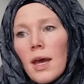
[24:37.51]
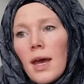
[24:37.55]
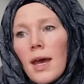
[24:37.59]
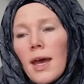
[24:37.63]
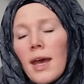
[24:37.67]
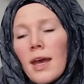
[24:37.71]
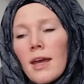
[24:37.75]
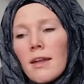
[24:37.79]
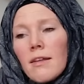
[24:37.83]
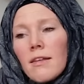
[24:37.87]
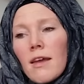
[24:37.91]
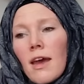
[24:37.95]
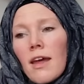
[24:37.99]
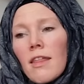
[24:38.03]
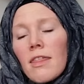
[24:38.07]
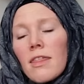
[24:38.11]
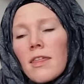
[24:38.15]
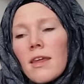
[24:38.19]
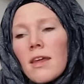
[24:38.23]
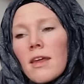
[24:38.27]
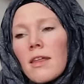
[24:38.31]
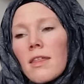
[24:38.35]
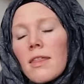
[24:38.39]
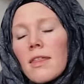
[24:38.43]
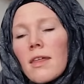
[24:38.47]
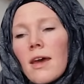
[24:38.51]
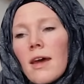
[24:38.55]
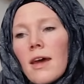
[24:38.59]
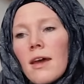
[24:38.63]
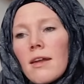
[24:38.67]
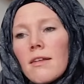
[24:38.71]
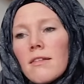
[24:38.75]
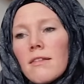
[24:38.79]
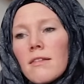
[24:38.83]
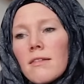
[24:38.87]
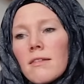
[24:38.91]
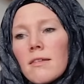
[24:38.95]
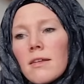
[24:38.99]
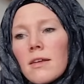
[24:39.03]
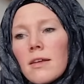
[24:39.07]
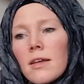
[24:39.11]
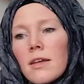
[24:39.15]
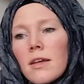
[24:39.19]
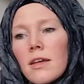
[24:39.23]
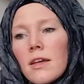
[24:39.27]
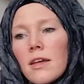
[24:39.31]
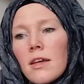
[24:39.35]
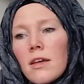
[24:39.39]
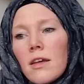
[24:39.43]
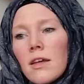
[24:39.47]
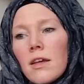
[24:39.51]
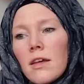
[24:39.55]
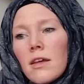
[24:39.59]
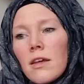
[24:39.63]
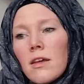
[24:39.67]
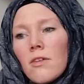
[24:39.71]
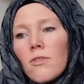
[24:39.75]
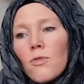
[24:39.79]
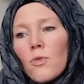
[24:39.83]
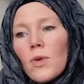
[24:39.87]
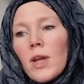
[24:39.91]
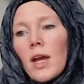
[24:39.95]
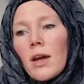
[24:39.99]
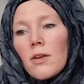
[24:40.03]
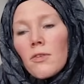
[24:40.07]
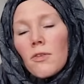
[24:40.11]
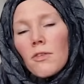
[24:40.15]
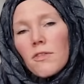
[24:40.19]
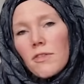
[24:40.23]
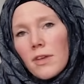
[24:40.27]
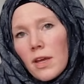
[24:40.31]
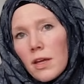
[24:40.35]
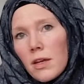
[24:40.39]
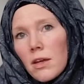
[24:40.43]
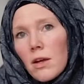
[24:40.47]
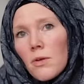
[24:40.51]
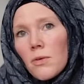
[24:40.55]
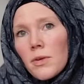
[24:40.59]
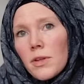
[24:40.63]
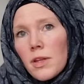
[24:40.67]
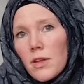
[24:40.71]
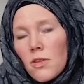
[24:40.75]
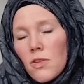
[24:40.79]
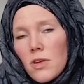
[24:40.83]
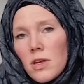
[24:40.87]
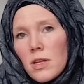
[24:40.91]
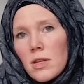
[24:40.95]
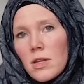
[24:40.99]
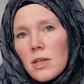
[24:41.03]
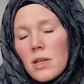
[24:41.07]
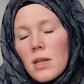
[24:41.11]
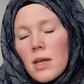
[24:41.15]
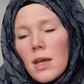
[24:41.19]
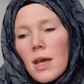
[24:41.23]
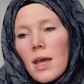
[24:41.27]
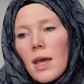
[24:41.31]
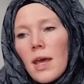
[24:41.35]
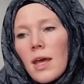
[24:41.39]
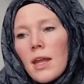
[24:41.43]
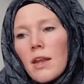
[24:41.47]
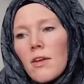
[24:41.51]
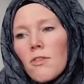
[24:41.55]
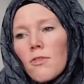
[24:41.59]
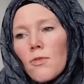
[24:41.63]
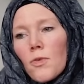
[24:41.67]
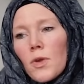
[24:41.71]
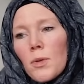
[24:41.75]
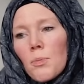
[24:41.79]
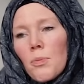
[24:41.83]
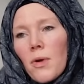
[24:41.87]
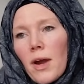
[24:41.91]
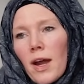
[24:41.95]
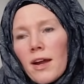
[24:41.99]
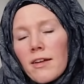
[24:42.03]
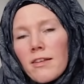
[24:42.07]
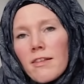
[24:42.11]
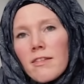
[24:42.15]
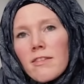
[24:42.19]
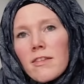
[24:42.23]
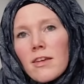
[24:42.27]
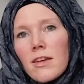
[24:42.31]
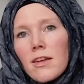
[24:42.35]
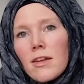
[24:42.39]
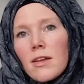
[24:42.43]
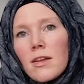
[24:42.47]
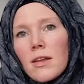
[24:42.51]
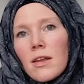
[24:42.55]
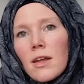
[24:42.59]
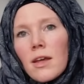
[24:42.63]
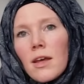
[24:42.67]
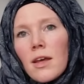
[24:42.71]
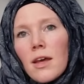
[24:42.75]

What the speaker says: And I think that if we understand our religion and if we practice it